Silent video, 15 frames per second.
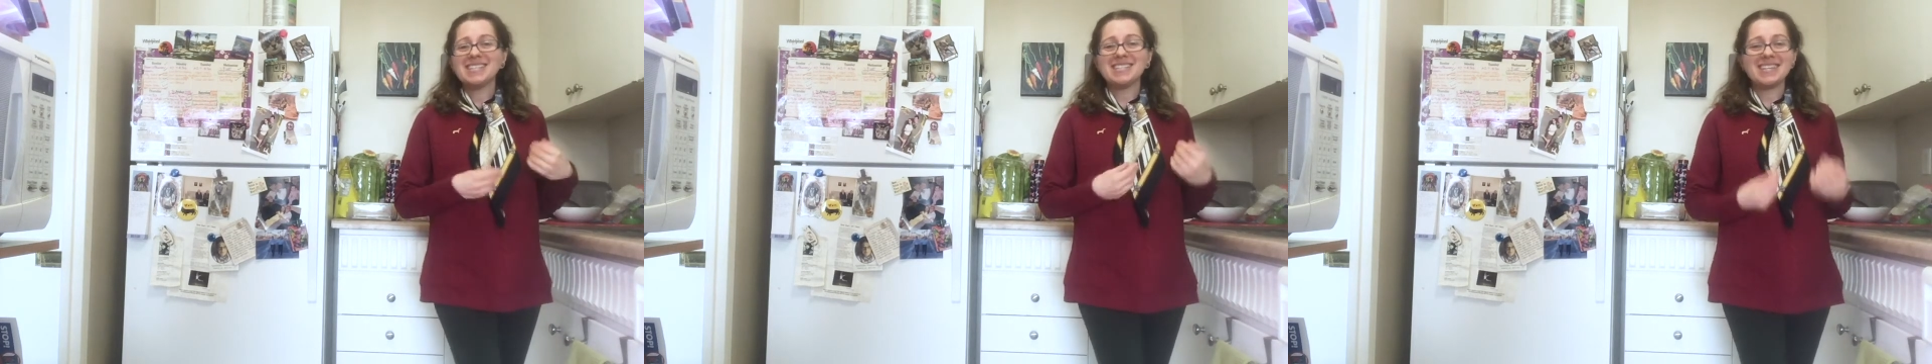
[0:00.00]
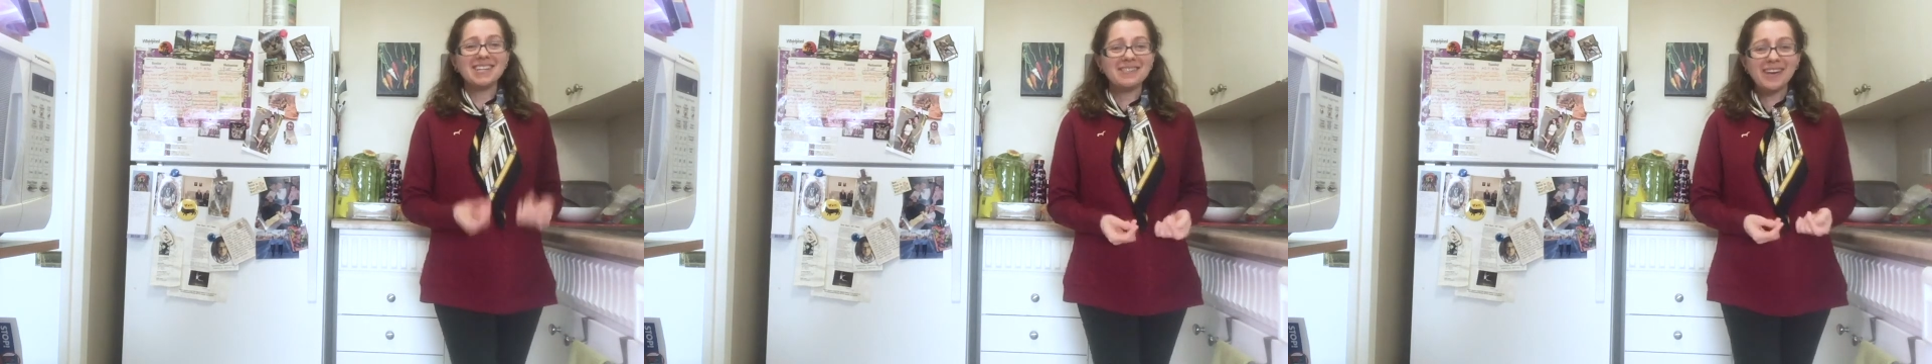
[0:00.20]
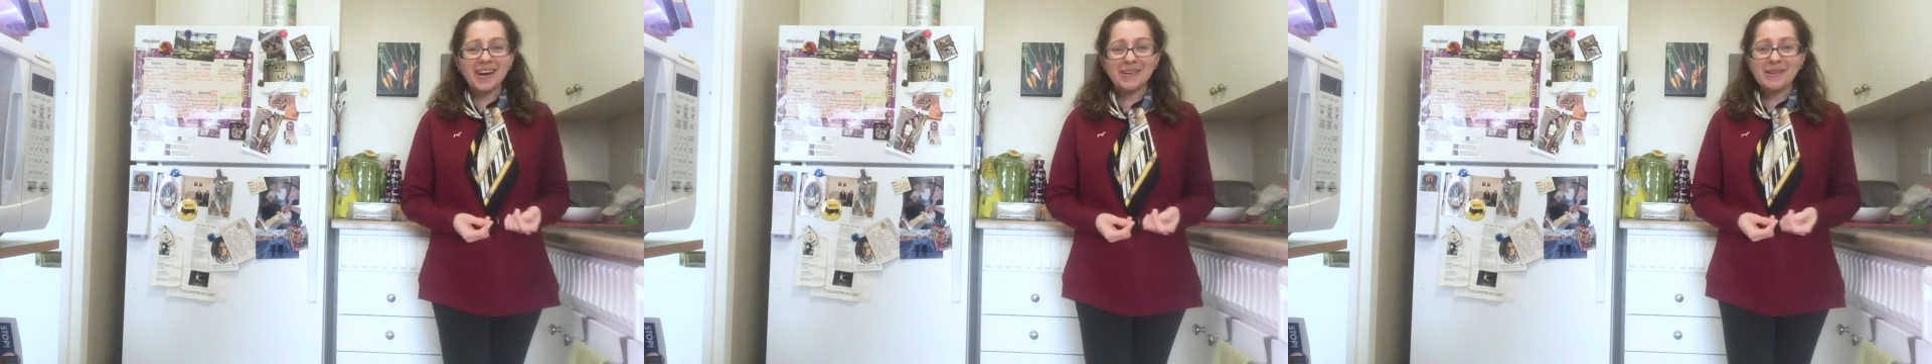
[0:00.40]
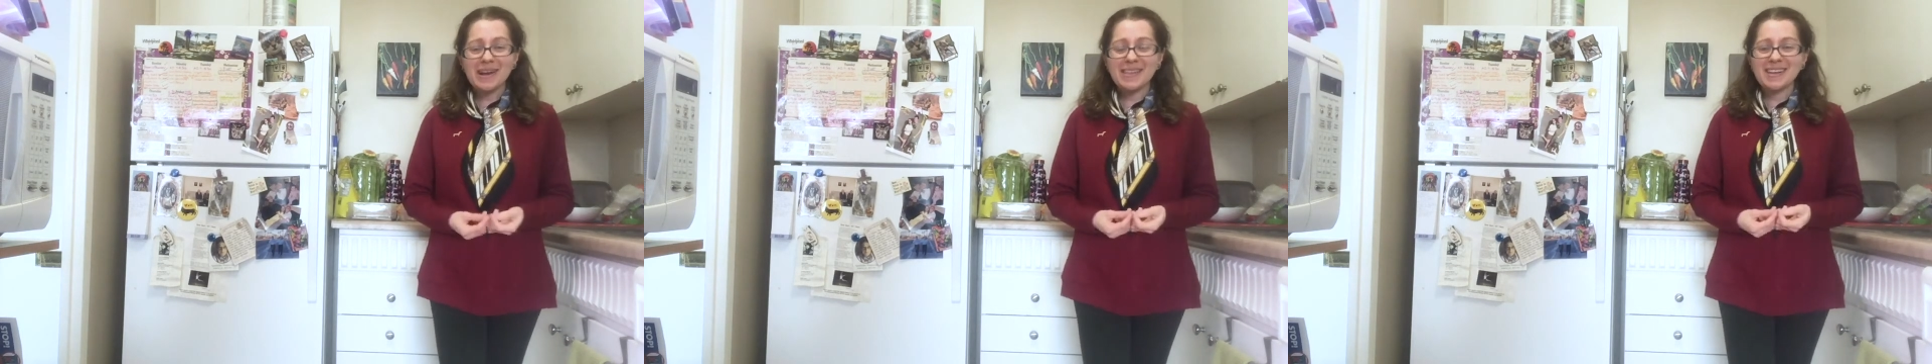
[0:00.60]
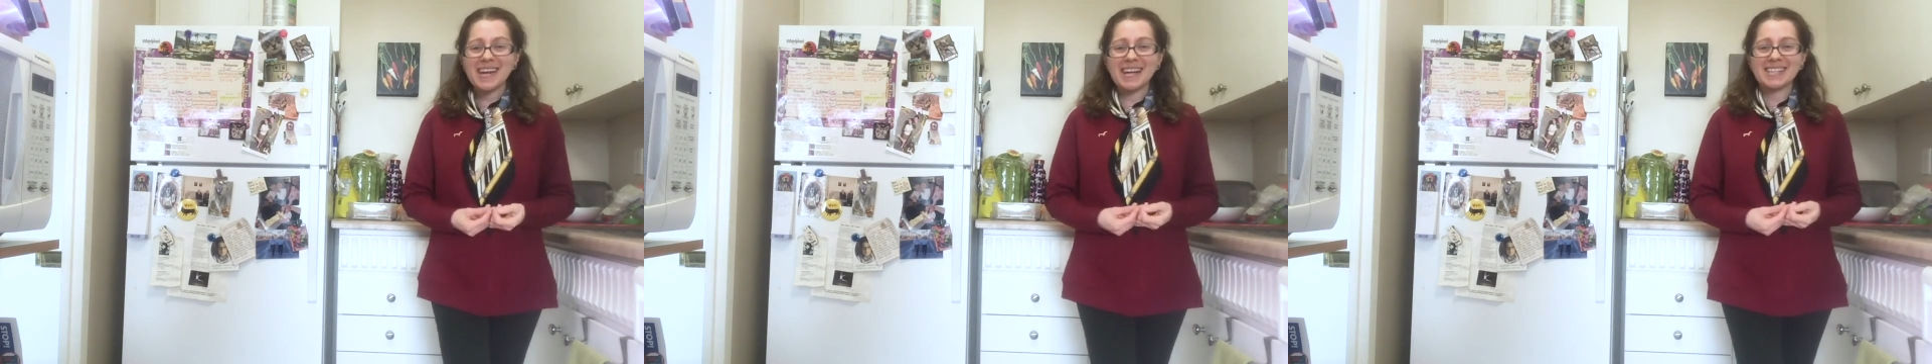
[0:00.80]
did it right away
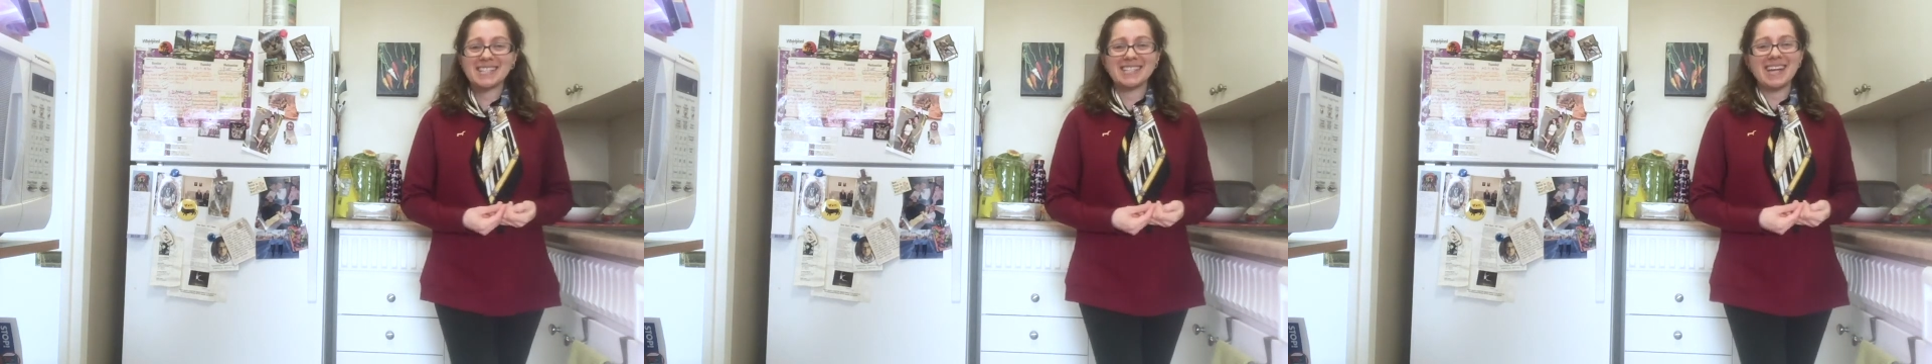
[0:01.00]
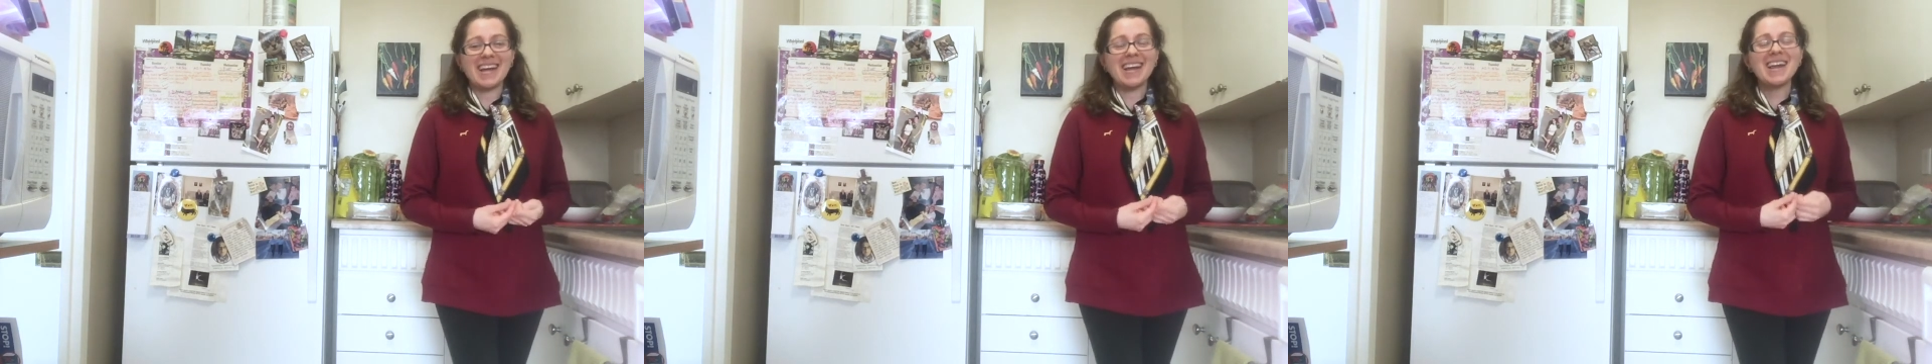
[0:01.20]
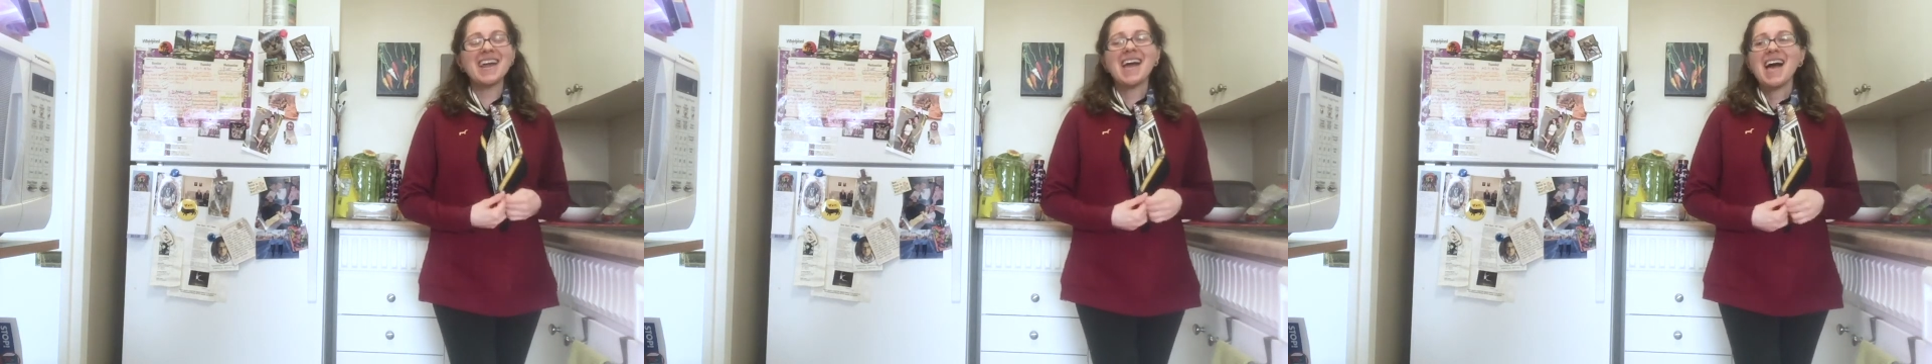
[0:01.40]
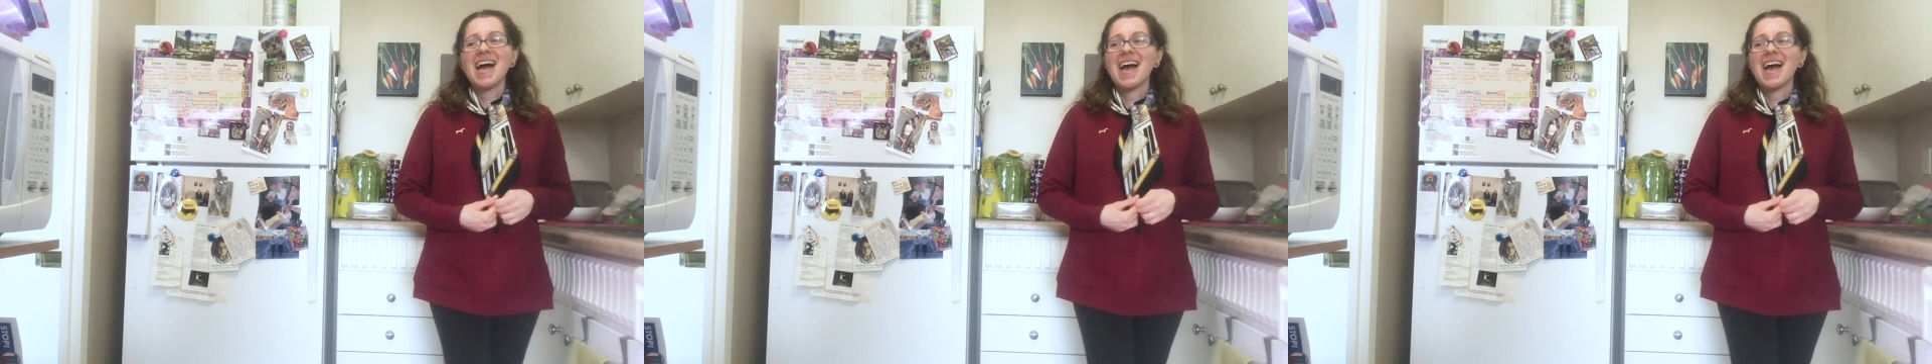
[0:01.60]
the next day,